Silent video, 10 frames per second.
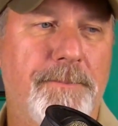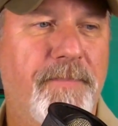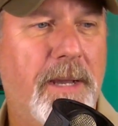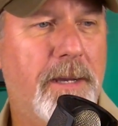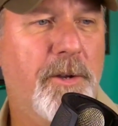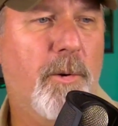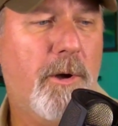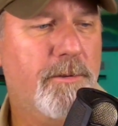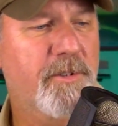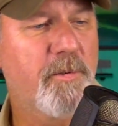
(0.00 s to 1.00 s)
I know
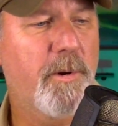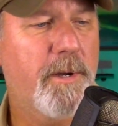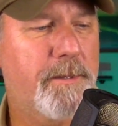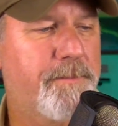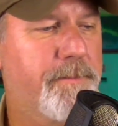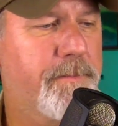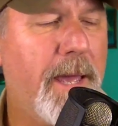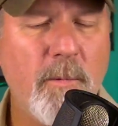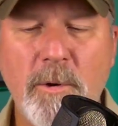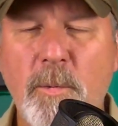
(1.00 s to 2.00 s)
all too well. Hey,
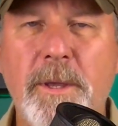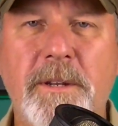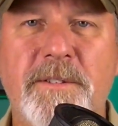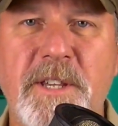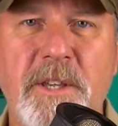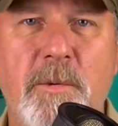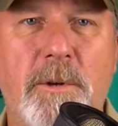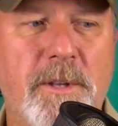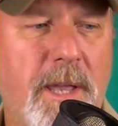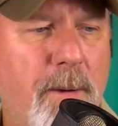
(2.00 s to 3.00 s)
when are we going to see you on
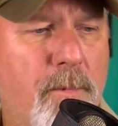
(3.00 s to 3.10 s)
camera?